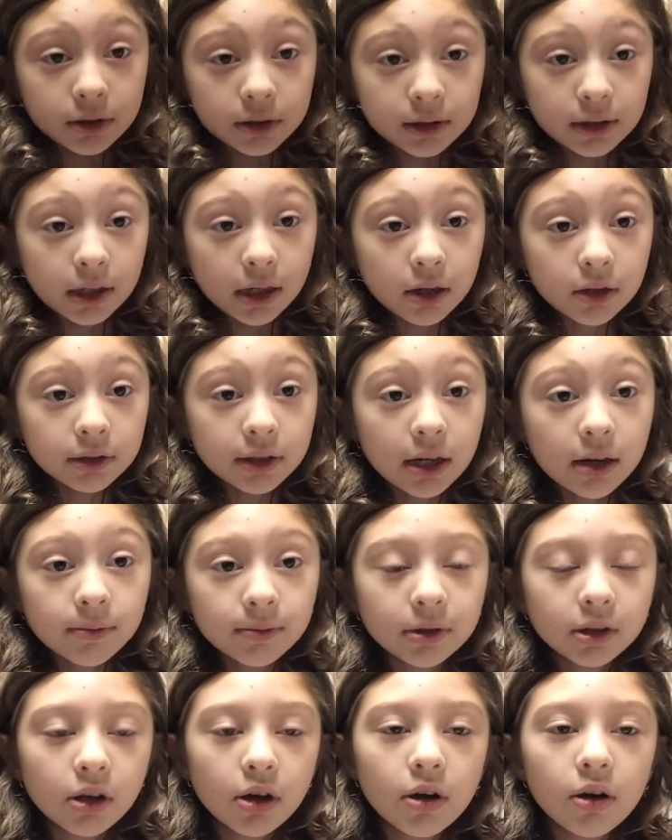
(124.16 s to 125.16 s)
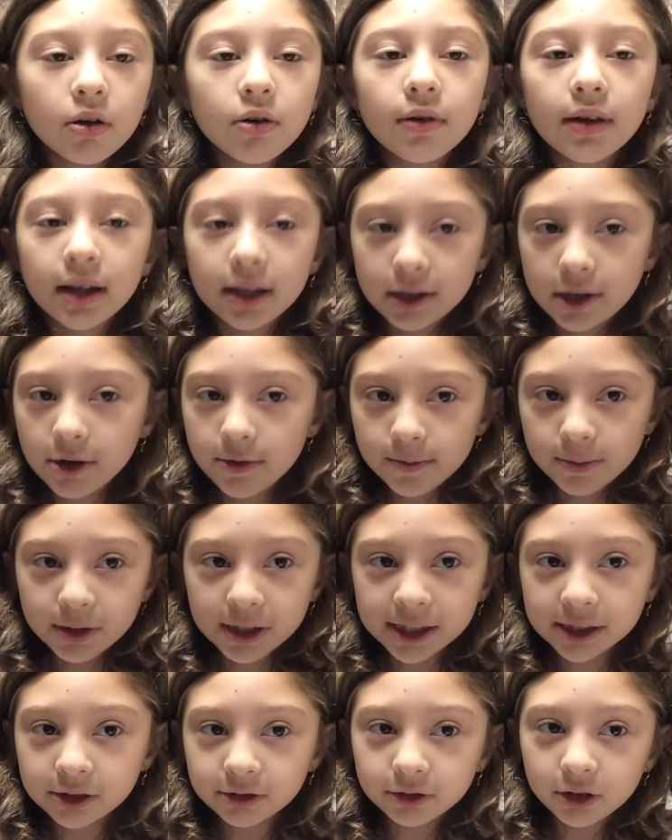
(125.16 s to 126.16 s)
tell down below.
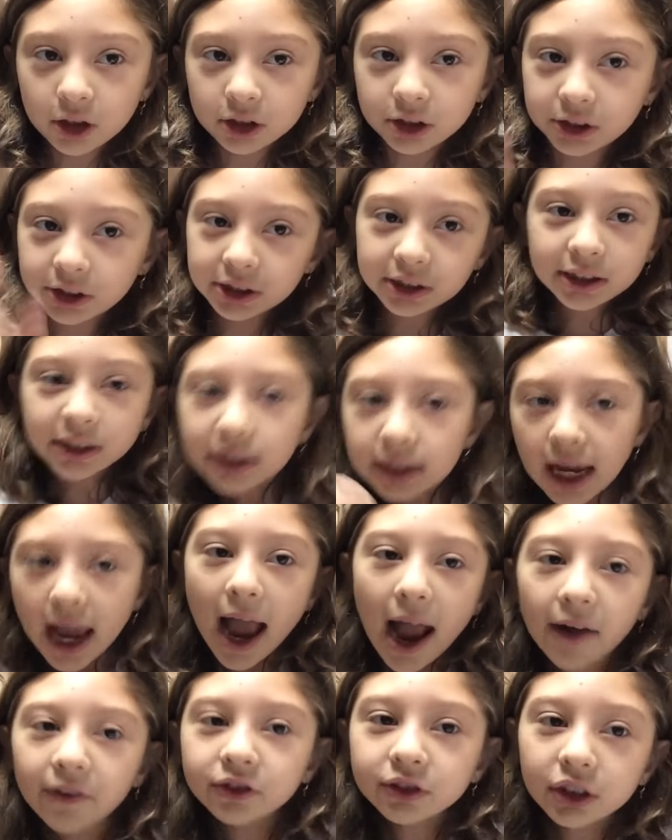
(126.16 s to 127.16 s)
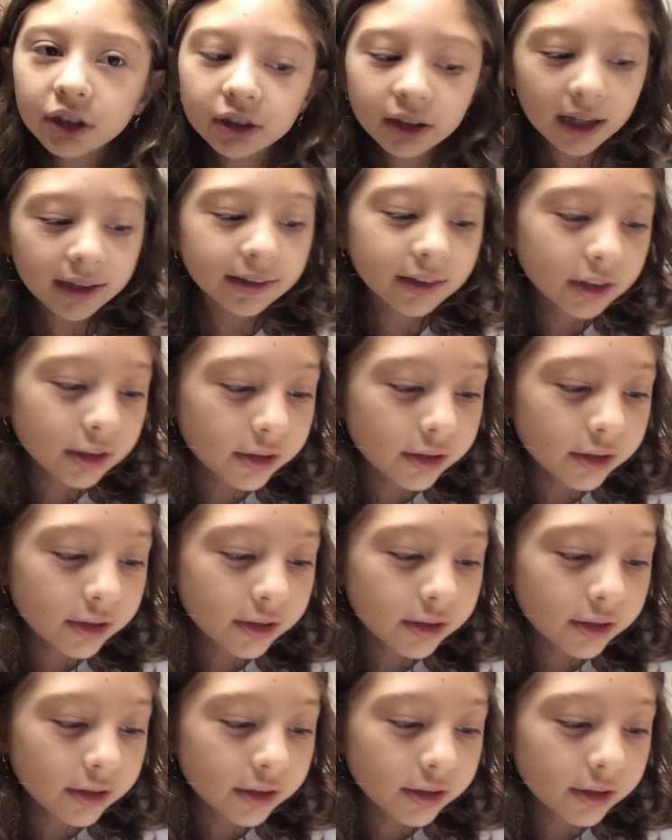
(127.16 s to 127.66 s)
Please do not cheat after, I